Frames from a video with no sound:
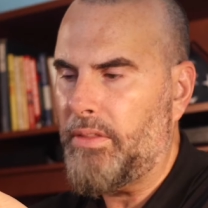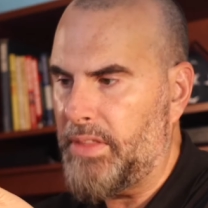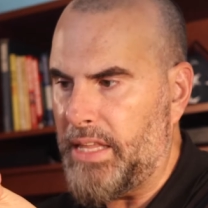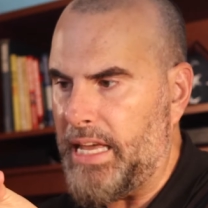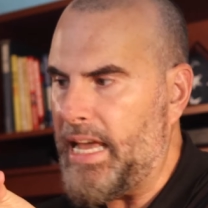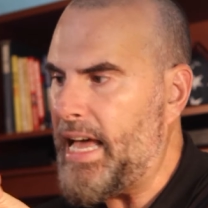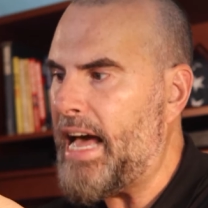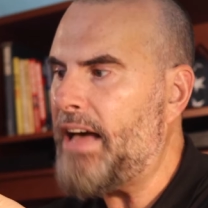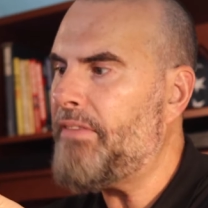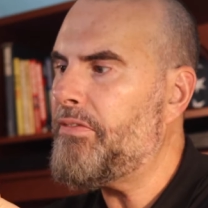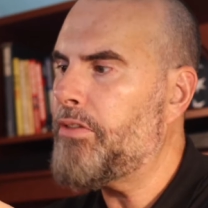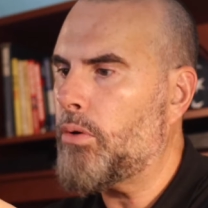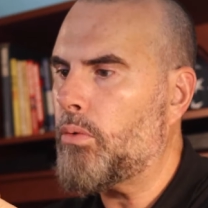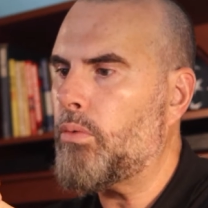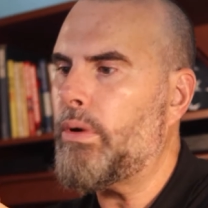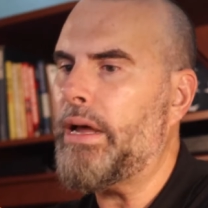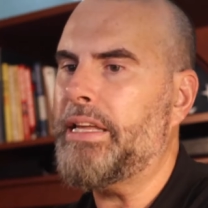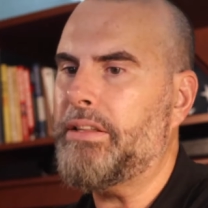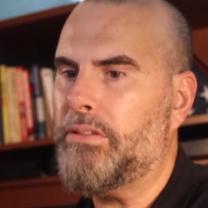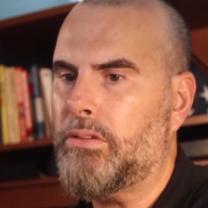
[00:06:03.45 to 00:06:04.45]
they have the
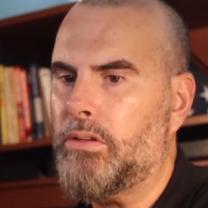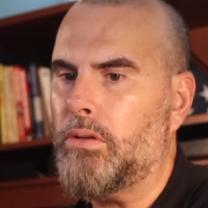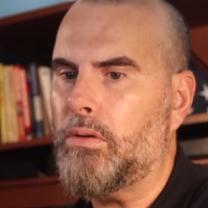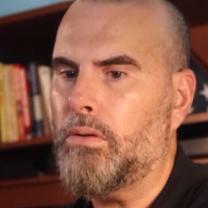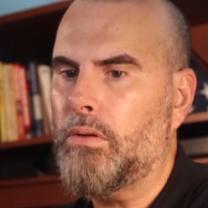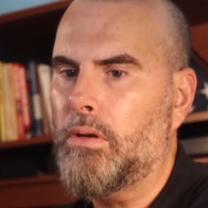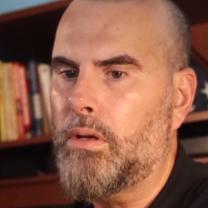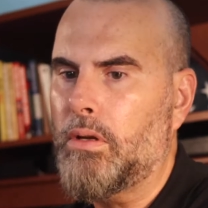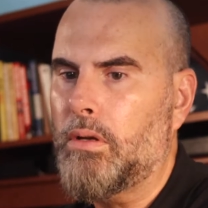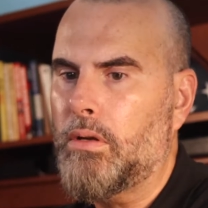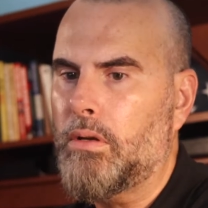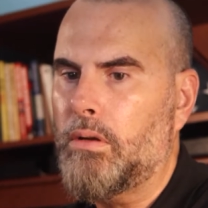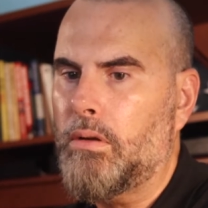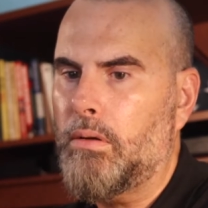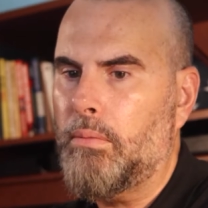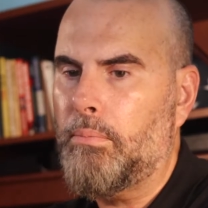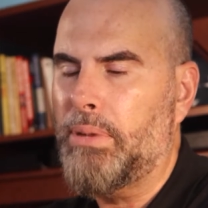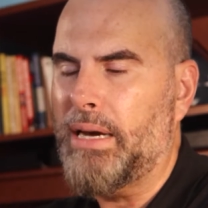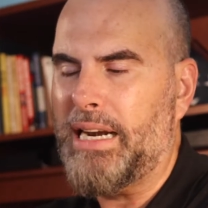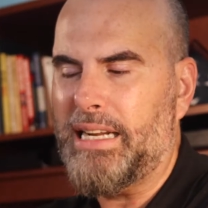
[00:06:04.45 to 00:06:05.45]
right to.
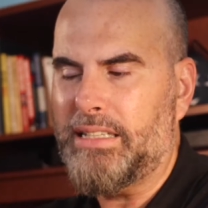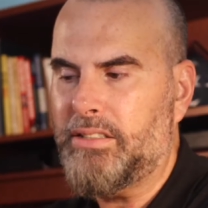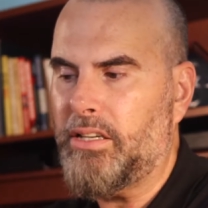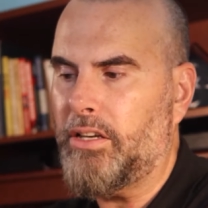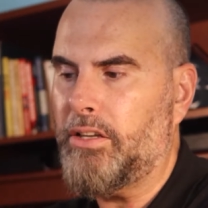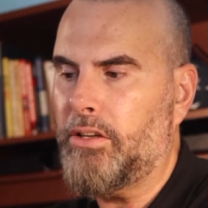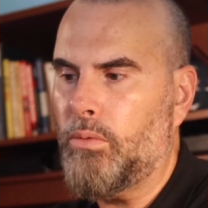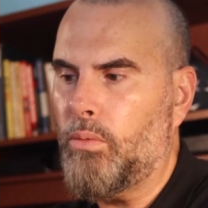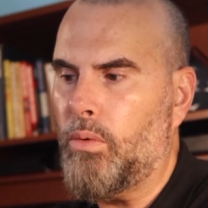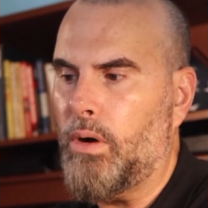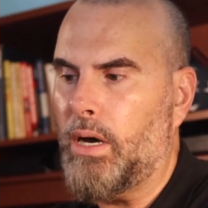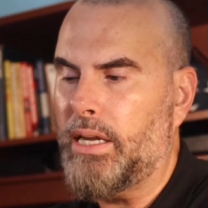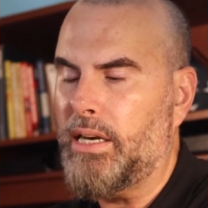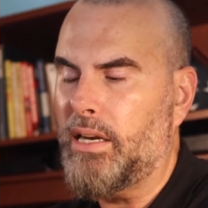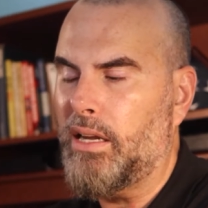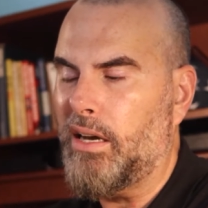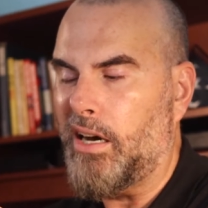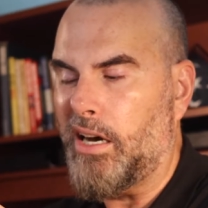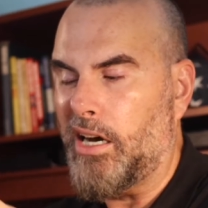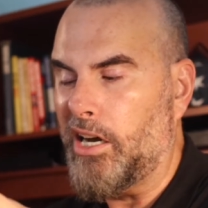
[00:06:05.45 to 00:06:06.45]
But I tell you
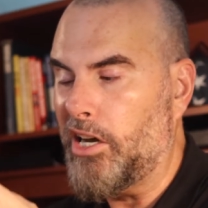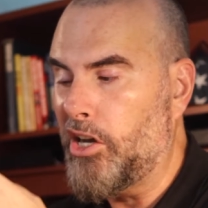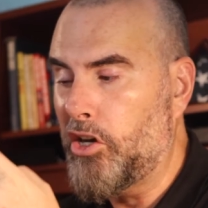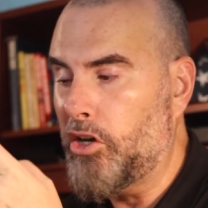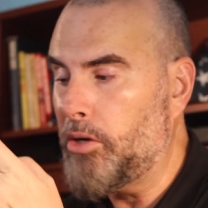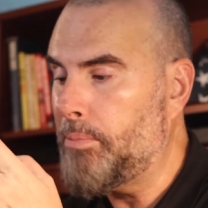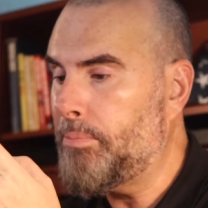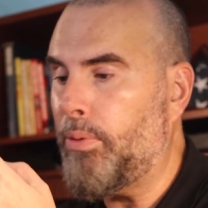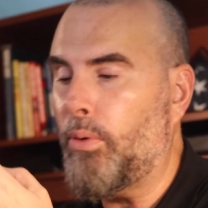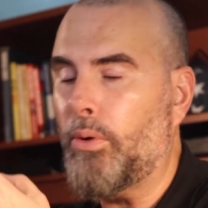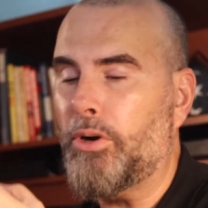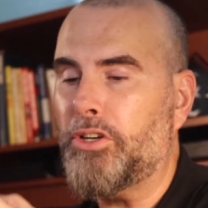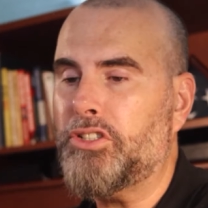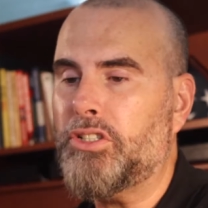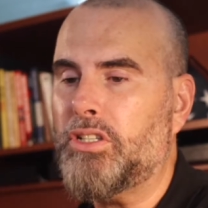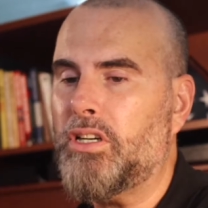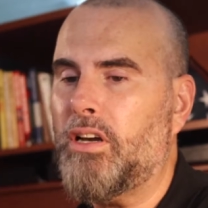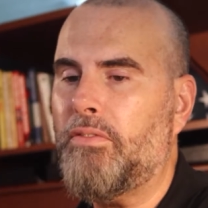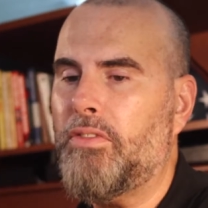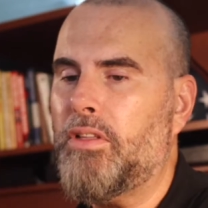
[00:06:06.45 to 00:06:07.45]
what, a good
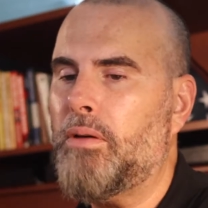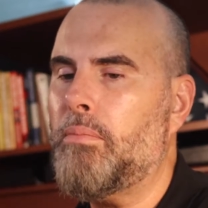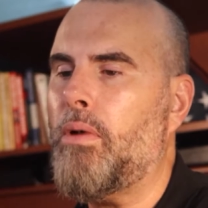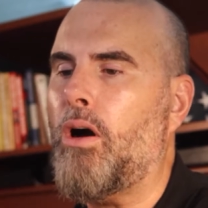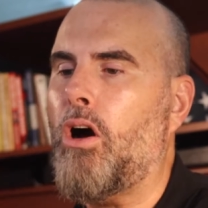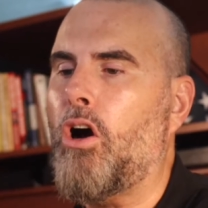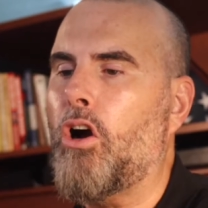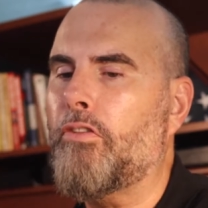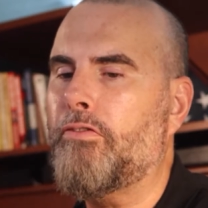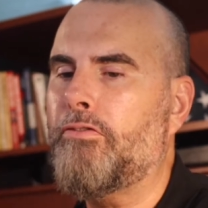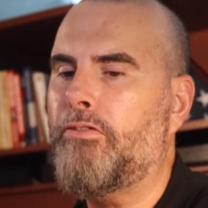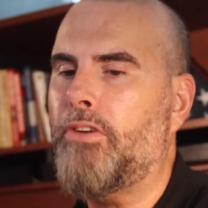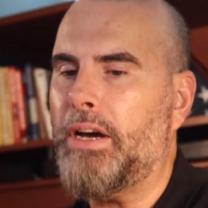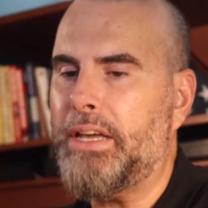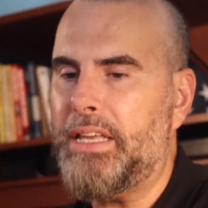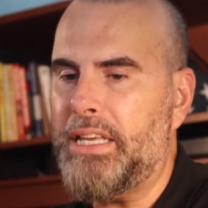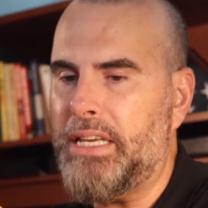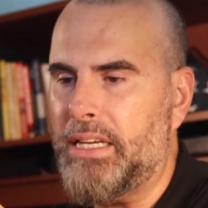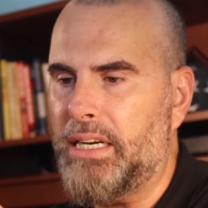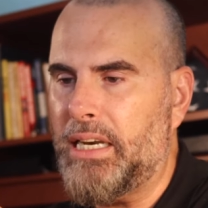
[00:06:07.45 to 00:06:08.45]
portion of them are
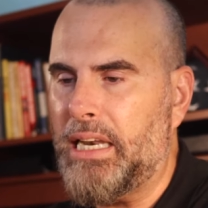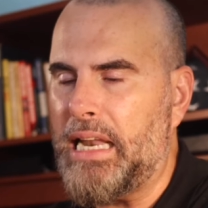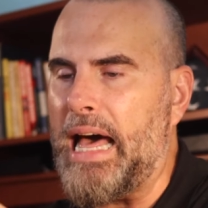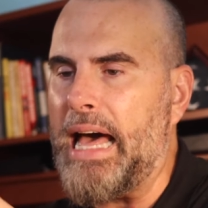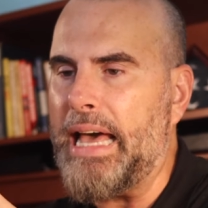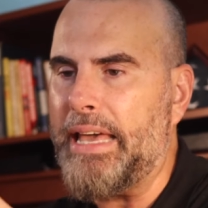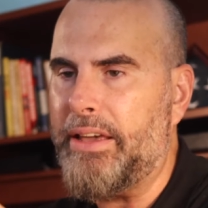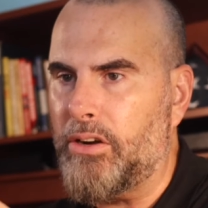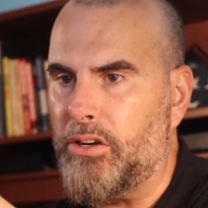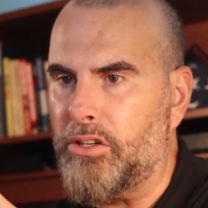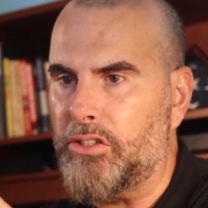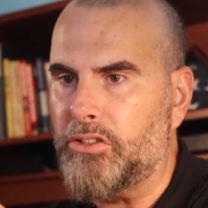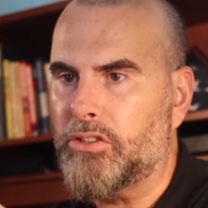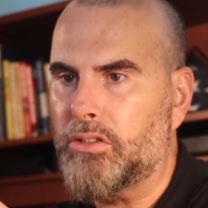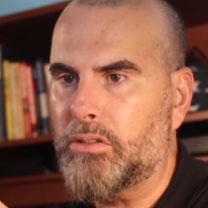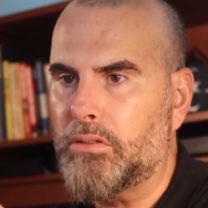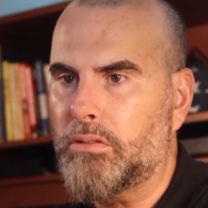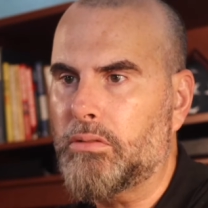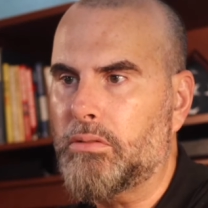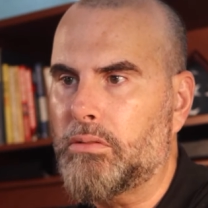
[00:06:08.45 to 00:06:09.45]
fucking
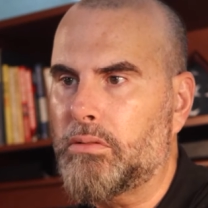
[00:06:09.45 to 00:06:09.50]
liars.